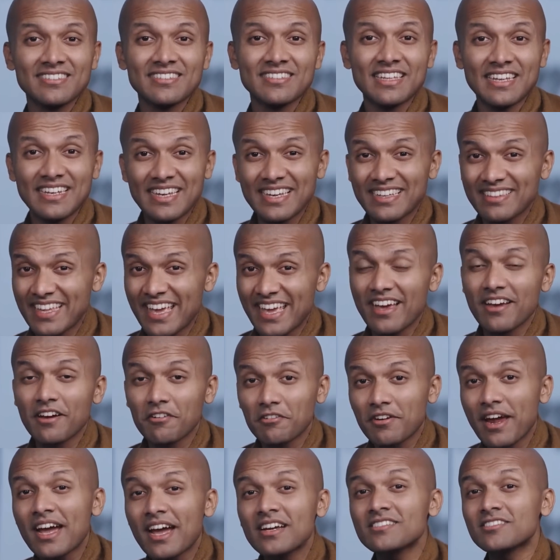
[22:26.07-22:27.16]
that they
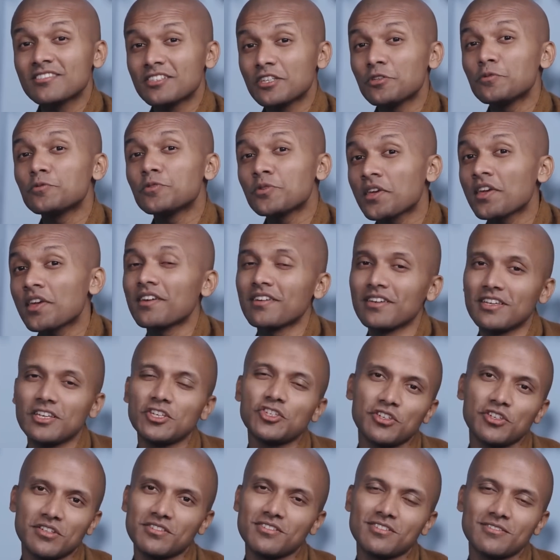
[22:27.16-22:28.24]
arise due to
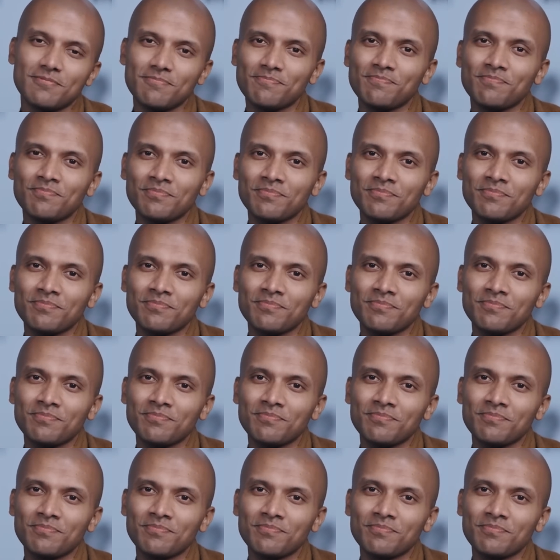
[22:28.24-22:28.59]
conditions.